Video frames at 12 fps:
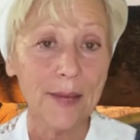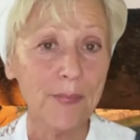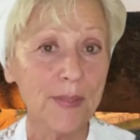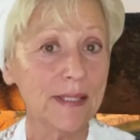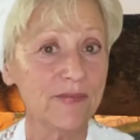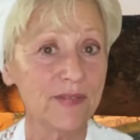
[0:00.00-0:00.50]

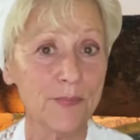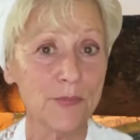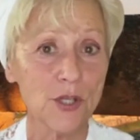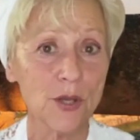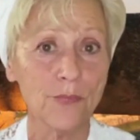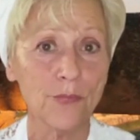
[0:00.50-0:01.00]
it gives them
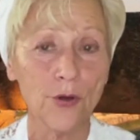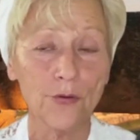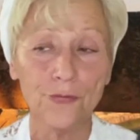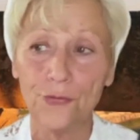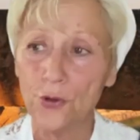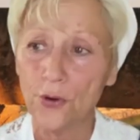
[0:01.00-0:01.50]
a
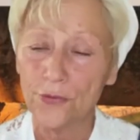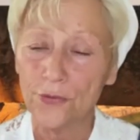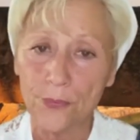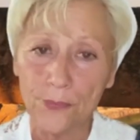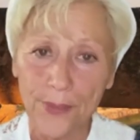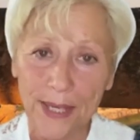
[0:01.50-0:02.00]
few of the
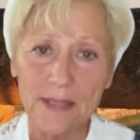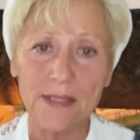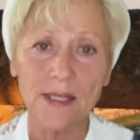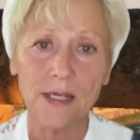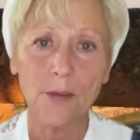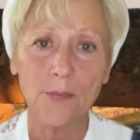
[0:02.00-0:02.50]

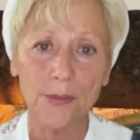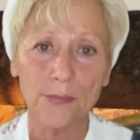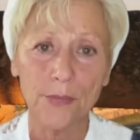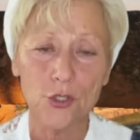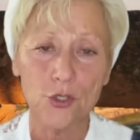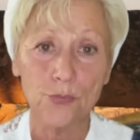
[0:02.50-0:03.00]
basic
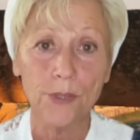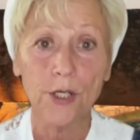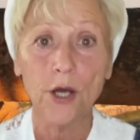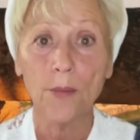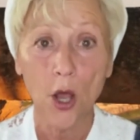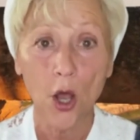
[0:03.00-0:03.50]
commandments to
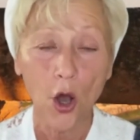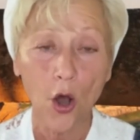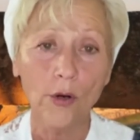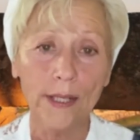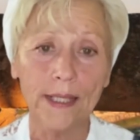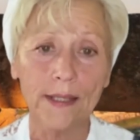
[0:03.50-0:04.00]
become
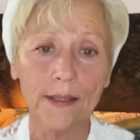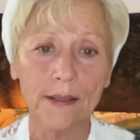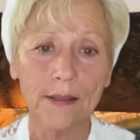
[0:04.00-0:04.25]
holy.